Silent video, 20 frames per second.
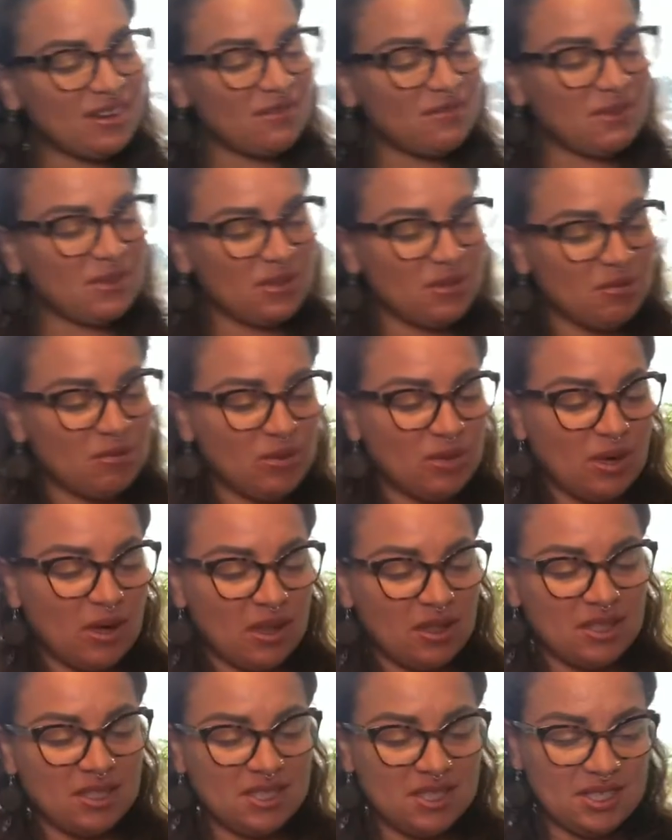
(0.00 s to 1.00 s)
With our
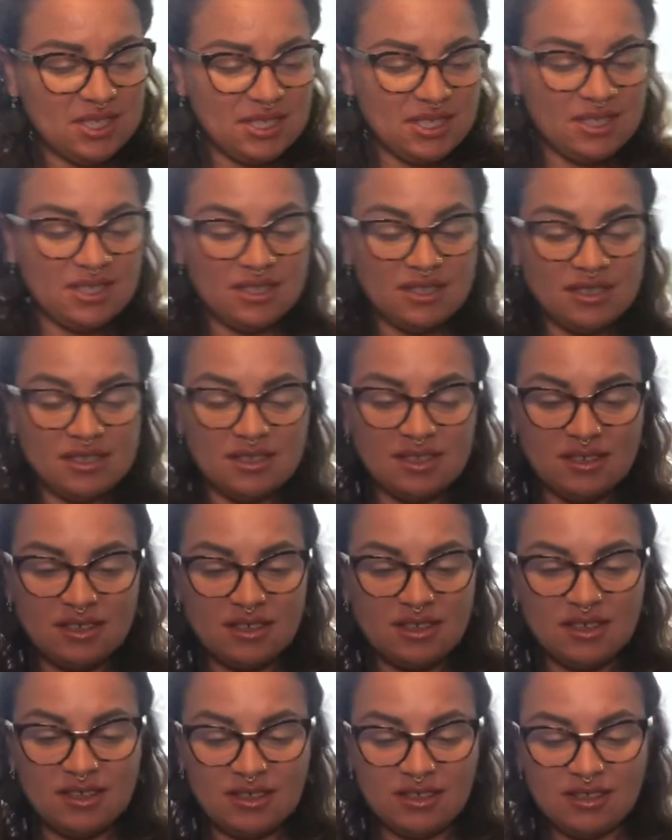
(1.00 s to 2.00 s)
Moonology
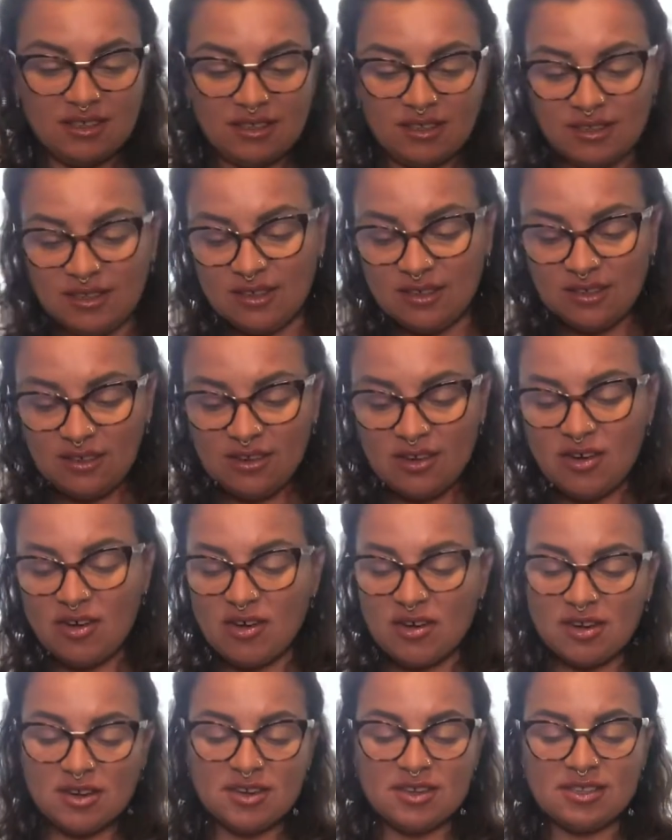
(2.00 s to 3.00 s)

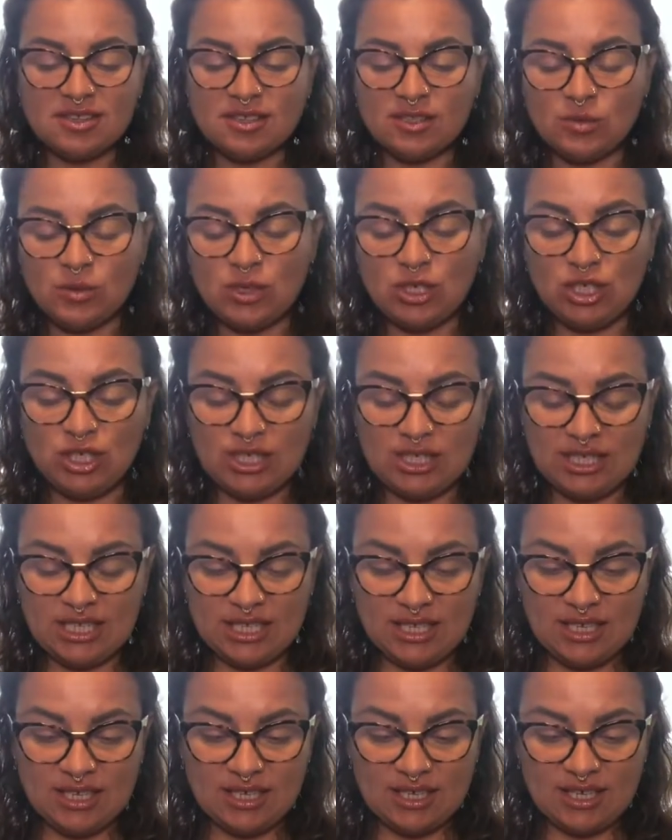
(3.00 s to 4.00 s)
cards, which is
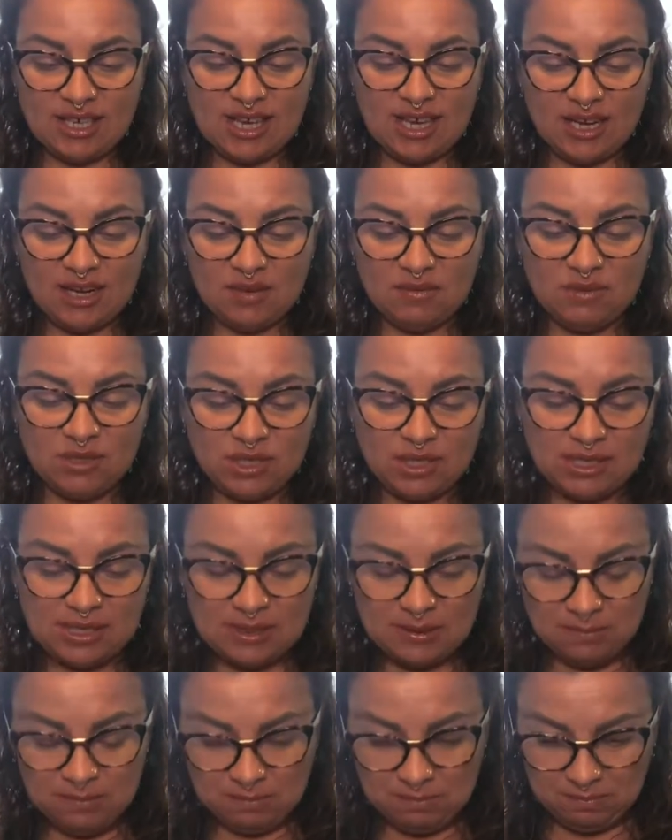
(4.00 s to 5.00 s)
gonna kind of just
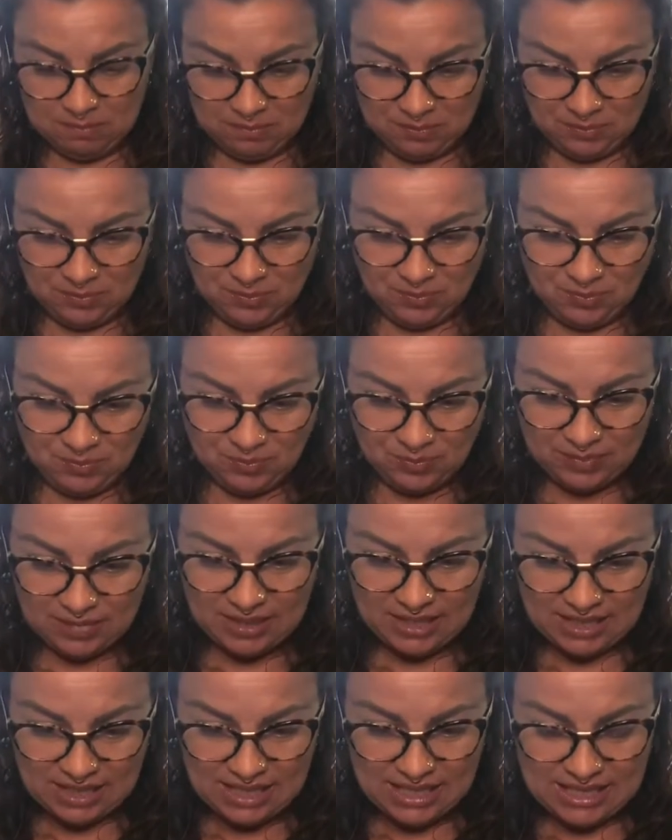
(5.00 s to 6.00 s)

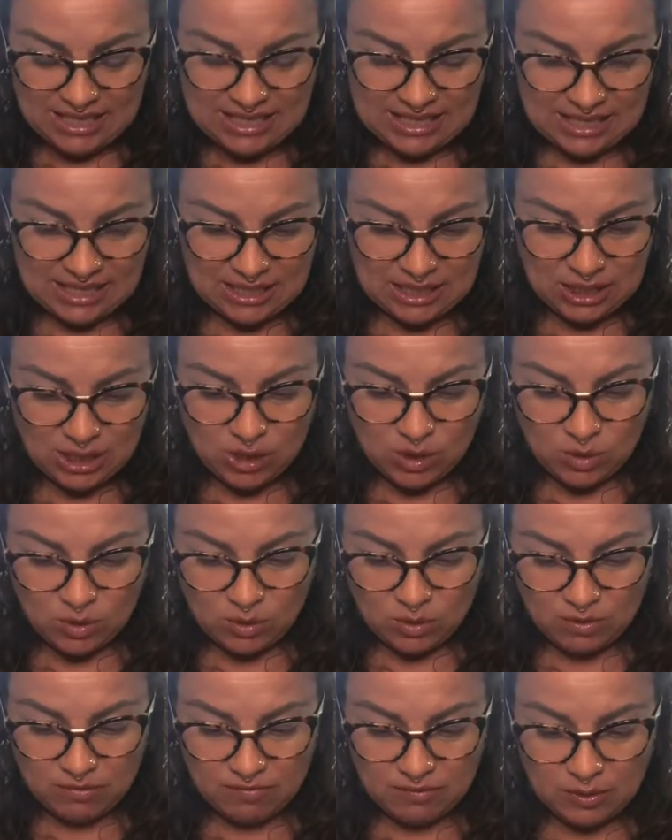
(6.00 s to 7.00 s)
set the
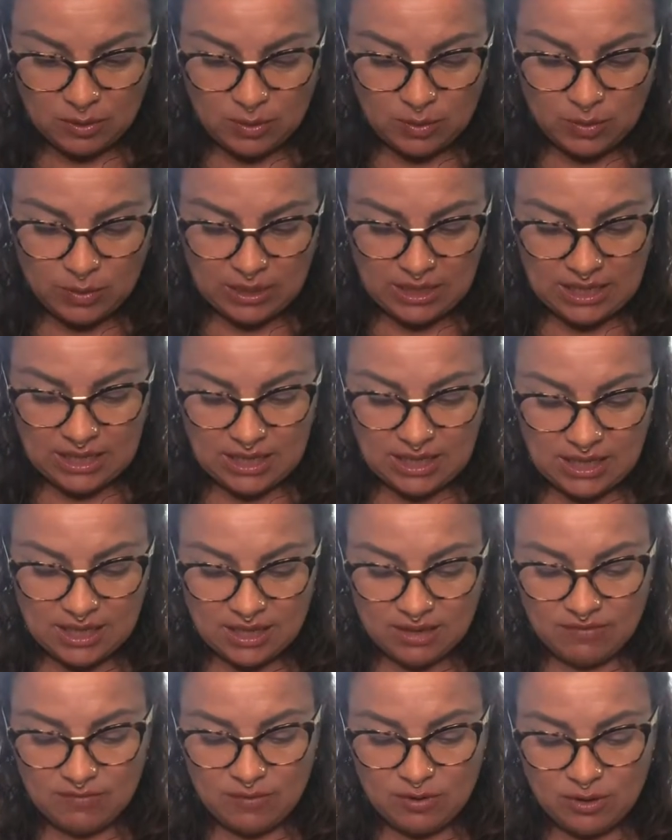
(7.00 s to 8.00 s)
tone for the
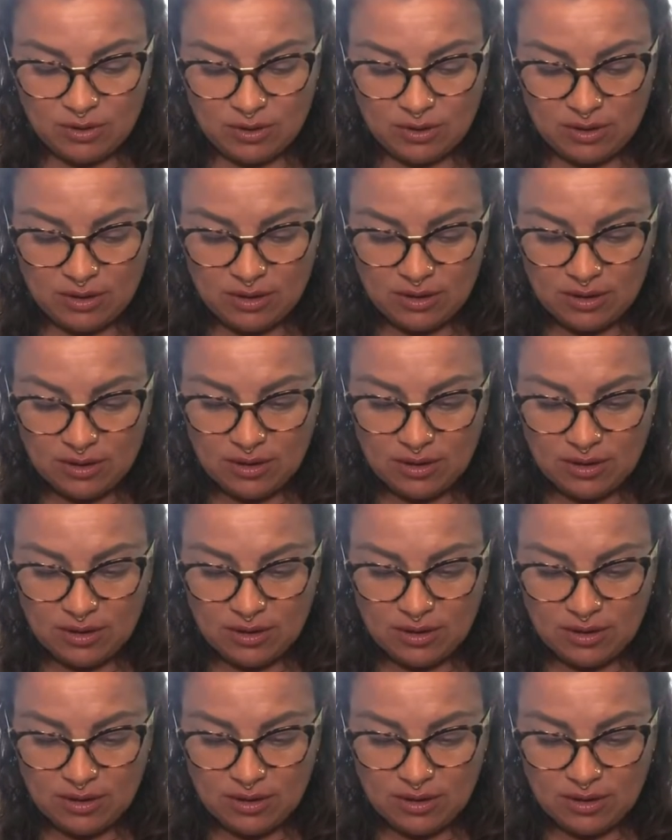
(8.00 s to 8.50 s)
reading for